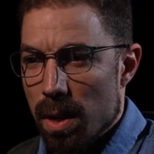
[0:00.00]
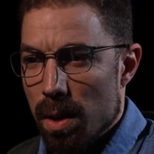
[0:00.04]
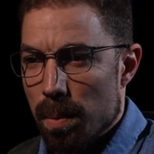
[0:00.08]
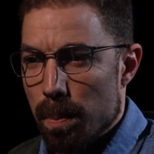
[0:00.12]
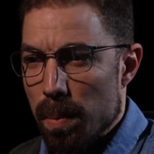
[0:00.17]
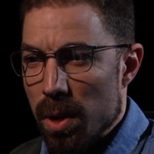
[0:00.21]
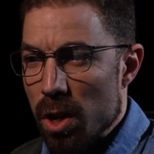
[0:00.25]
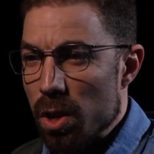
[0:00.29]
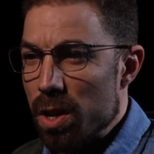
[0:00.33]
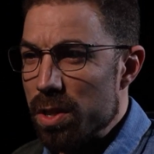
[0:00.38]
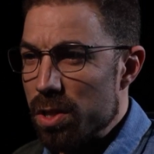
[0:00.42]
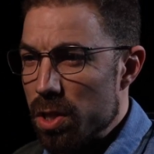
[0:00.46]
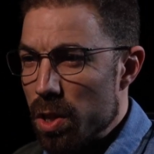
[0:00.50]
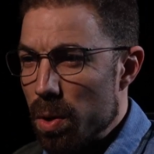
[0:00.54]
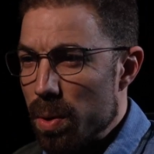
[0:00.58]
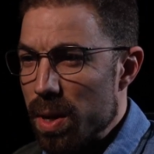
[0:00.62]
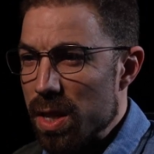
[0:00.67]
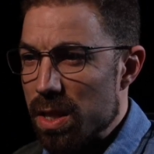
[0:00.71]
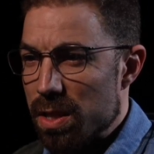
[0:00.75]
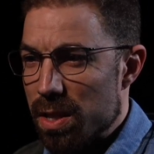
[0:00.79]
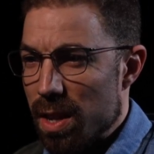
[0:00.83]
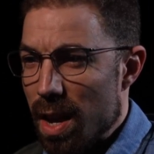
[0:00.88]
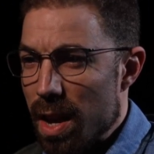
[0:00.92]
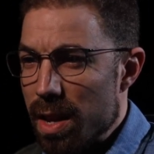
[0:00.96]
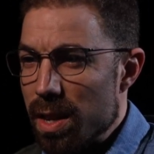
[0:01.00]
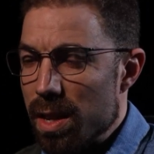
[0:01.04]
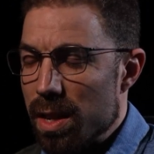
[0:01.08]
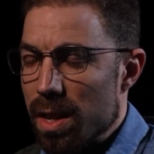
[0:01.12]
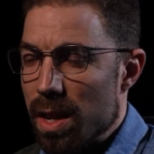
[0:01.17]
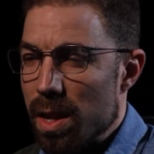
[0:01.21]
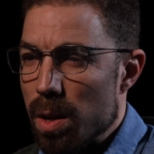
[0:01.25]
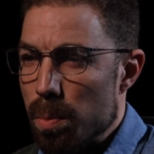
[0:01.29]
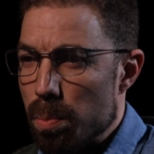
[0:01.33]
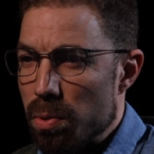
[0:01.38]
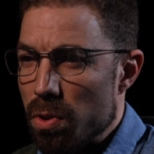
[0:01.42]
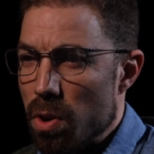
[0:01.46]
but also exciting
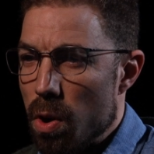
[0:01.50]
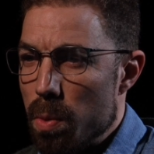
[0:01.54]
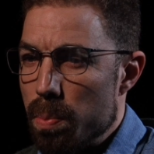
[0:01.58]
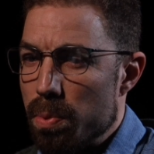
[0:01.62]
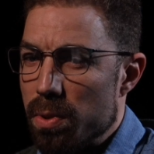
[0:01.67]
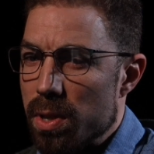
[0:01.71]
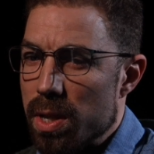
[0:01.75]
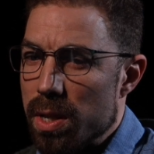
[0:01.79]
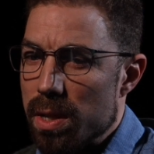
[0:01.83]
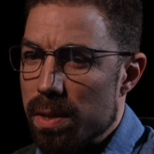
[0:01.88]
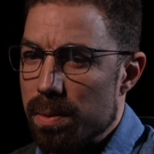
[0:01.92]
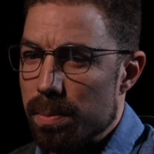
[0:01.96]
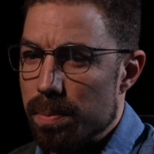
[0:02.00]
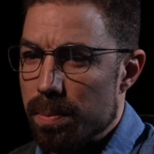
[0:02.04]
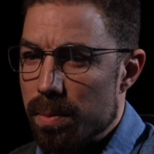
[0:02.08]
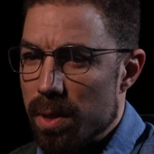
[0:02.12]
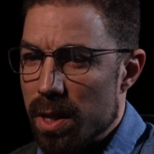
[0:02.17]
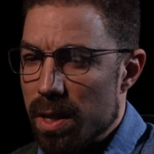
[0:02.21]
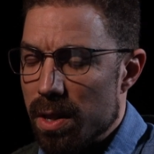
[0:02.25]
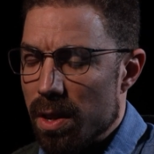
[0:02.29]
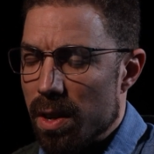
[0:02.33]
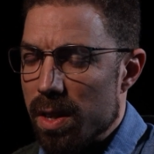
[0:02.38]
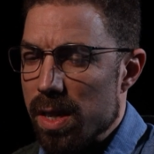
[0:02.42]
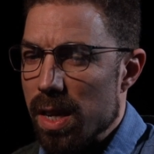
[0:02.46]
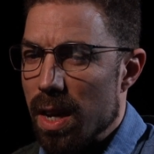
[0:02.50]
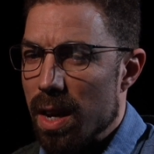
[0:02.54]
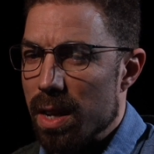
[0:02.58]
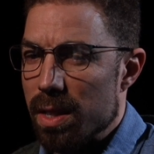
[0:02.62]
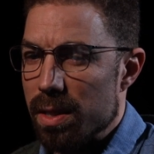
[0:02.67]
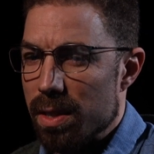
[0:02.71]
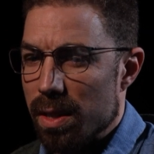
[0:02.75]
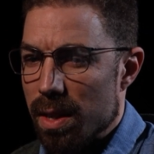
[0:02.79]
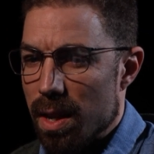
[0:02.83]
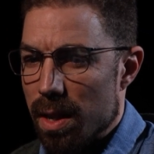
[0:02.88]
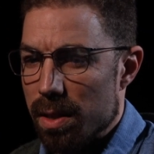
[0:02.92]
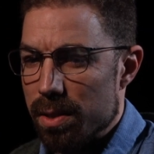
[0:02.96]
and appropriate in our
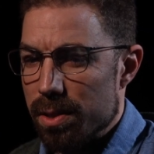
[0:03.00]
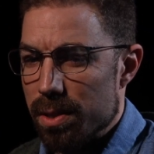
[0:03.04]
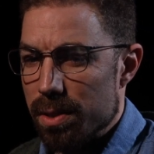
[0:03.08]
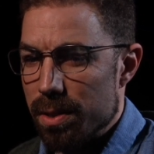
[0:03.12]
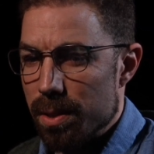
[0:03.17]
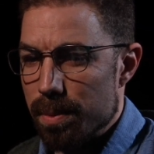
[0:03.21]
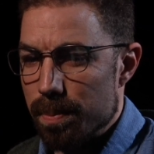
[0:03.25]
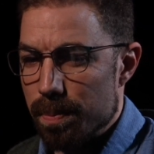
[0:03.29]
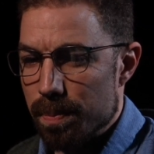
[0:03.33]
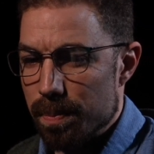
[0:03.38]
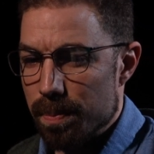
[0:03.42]
context.